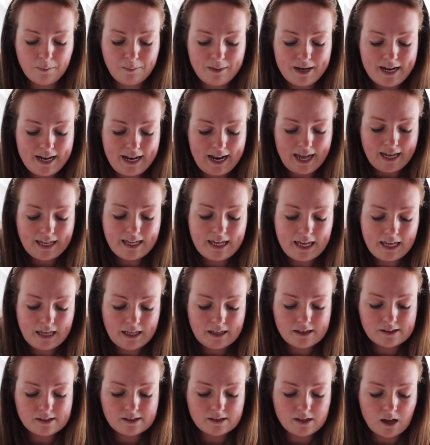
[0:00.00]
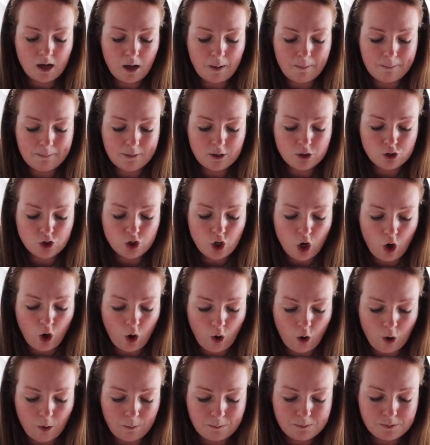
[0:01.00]
I've been lacking some
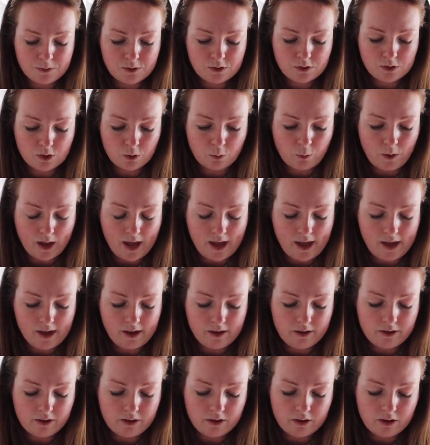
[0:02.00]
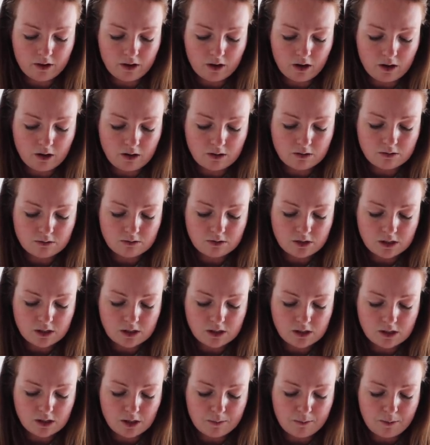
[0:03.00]
tops to wear. Oh,
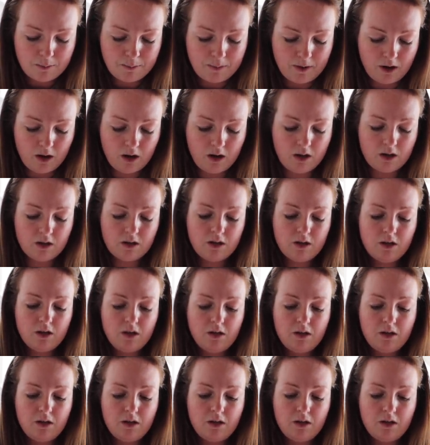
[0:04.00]
does this come apart?